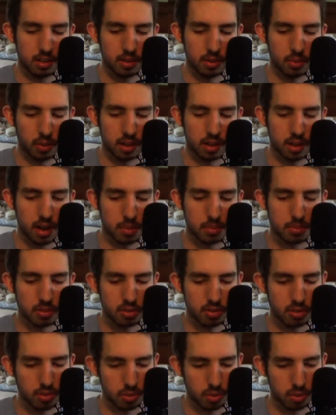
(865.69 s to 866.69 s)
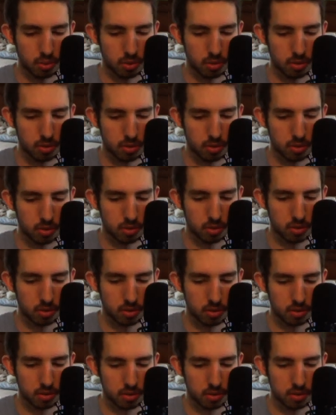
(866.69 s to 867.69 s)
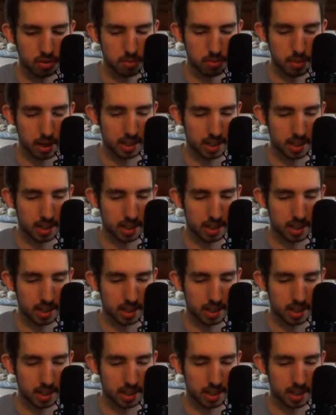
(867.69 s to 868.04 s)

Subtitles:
when it comes to my